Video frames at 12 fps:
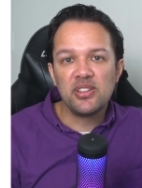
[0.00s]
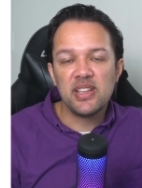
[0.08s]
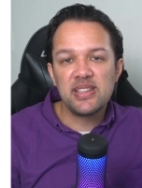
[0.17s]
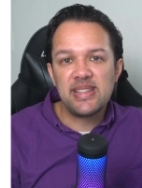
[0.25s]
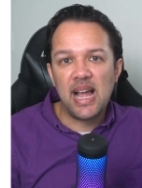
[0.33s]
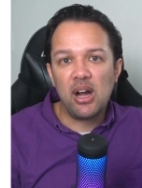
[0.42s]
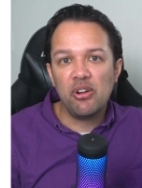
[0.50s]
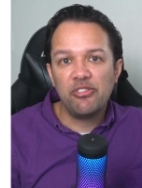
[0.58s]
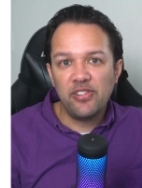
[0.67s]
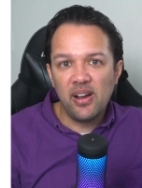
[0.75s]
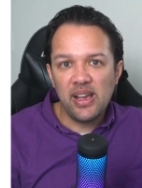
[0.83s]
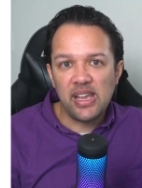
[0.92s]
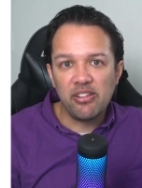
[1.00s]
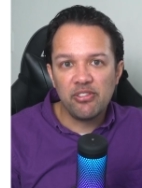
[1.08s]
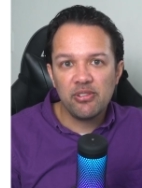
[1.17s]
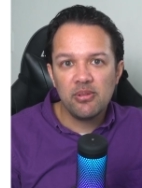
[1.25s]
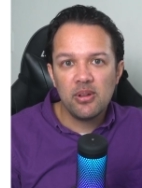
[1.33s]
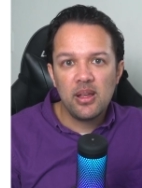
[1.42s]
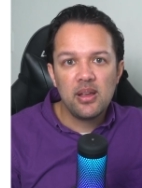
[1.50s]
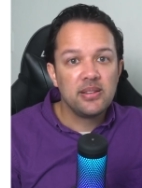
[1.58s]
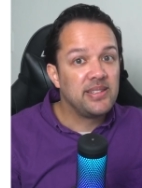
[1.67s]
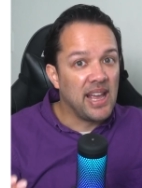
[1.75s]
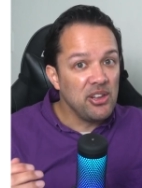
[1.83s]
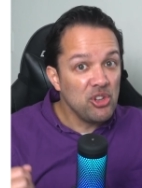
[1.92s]
is now five.
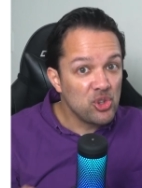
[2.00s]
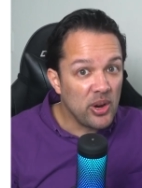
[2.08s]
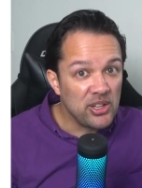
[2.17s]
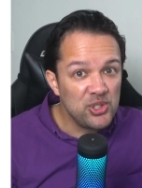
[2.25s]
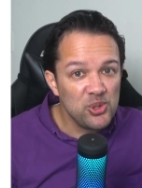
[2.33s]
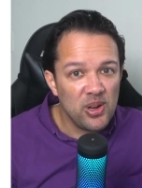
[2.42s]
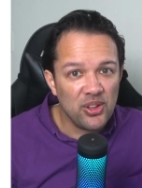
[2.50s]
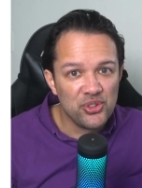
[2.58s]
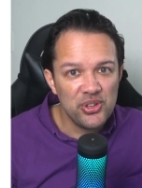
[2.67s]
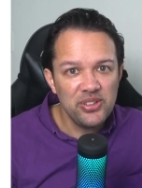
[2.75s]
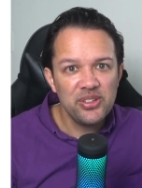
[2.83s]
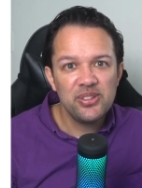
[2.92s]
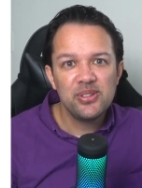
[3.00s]
There you try two hundred.